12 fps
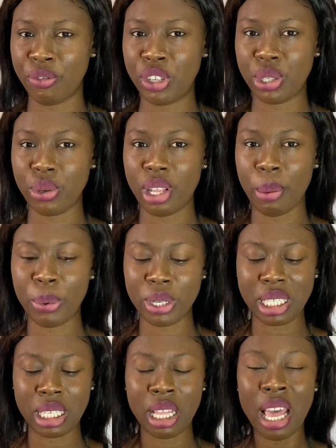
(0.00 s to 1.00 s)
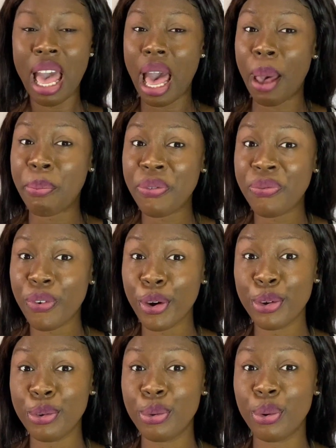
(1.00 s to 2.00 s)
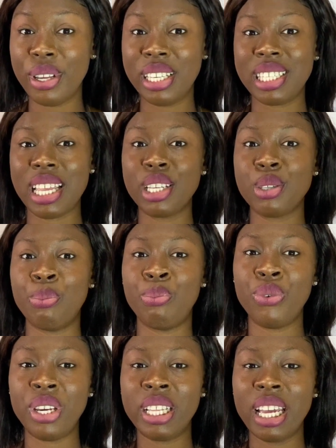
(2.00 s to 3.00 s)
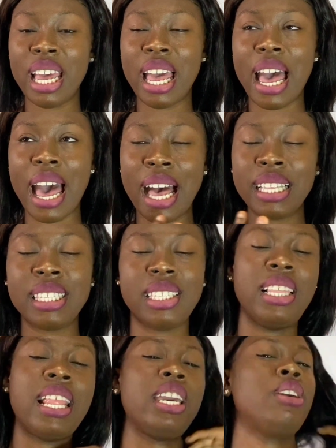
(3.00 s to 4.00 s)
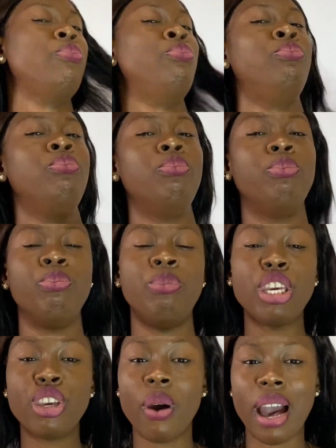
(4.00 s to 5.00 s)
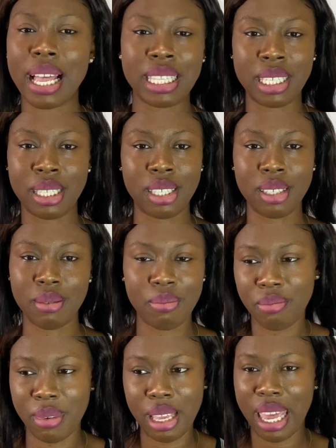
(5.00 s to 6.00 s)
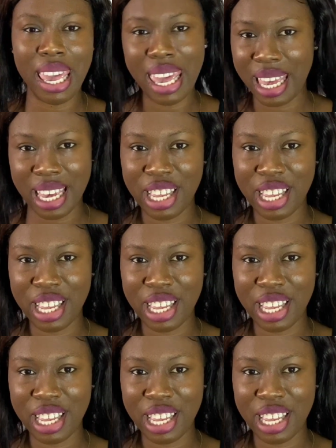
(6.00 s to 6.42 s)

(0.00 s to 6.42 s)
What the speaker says: of this other person, and before you know, it starts to breed at like, make your heart ache.